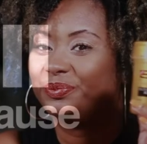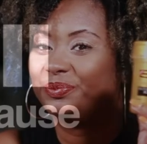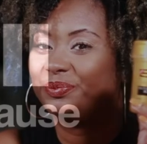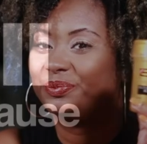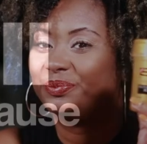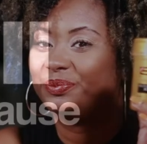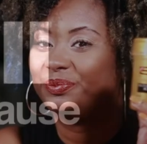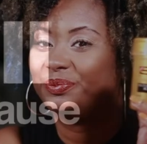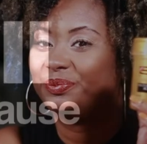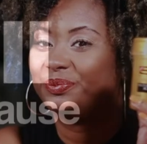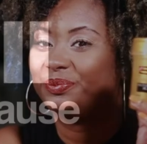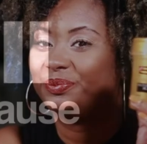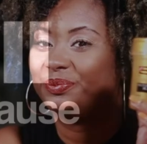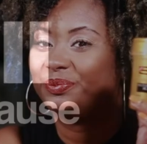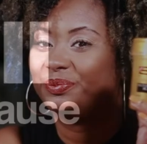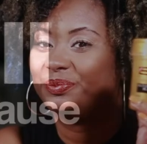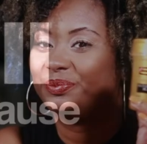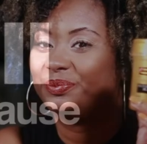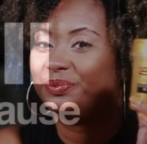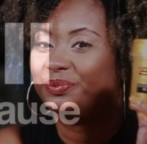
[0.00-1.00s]
get too far
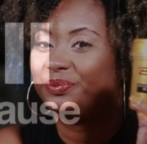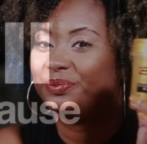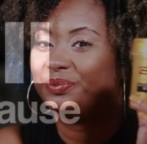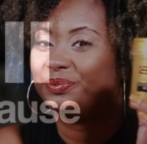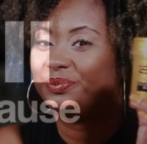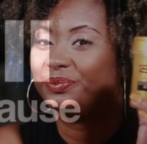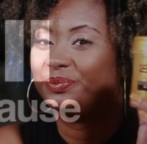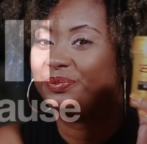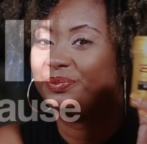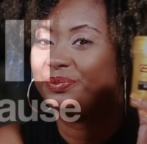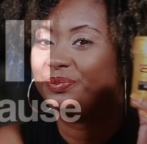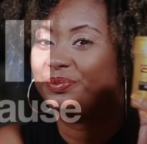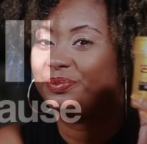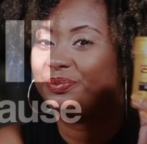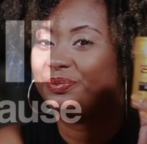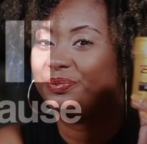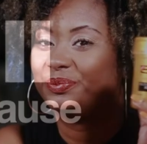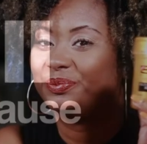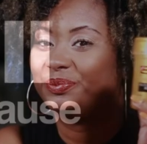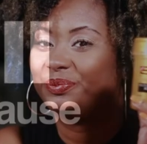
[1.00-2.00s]
into this product
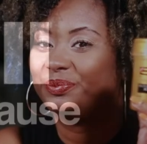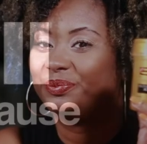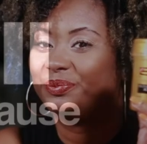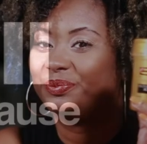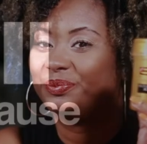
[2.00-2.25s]
review, because